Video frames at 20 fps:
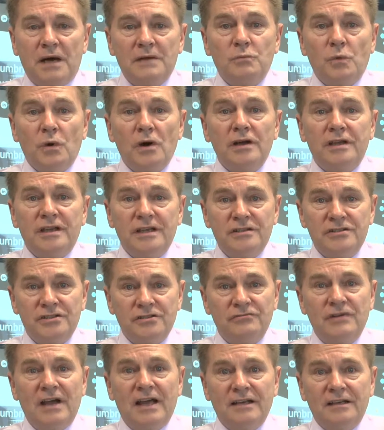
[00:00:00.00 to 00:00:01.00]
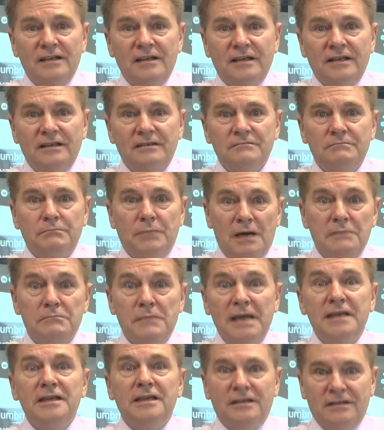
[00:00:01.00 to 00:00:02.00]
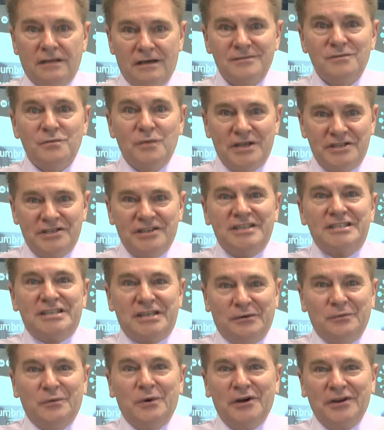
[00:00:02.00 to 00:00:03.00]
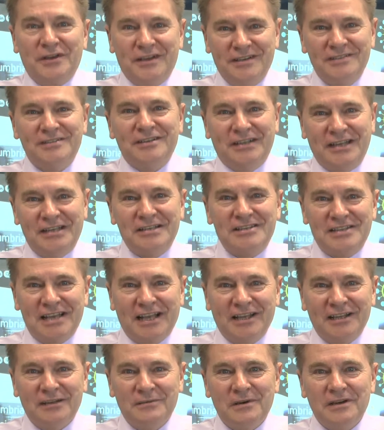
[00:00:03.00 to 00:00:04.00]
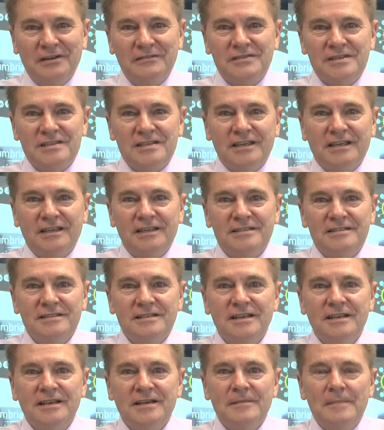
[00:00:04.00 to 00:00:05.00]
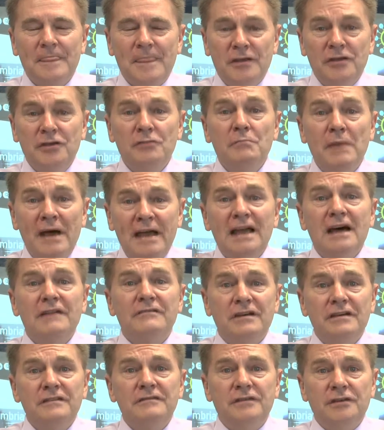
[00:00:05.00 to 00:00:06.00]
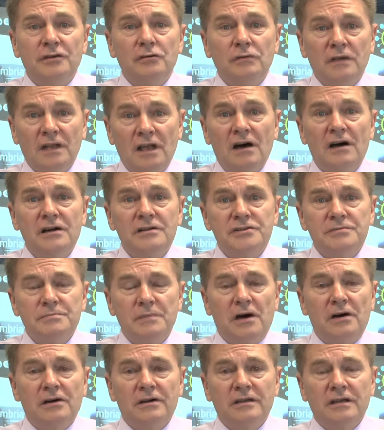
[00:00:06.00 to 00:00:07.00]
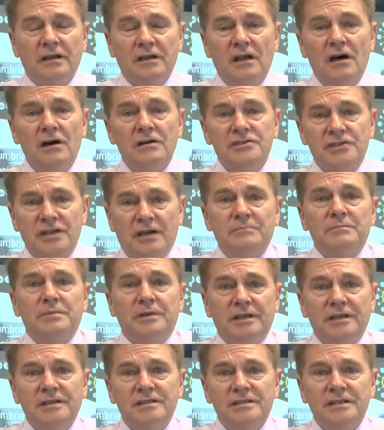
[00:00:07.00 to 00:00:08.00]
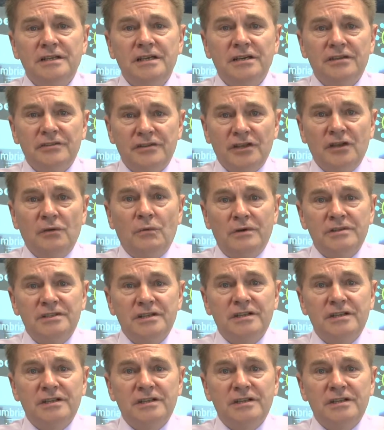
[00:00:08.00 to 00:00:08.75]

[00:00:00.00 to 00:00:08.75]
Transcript: working directly, by making those widgets in Workington and selling them overseas. And you may have a few large companies that you want to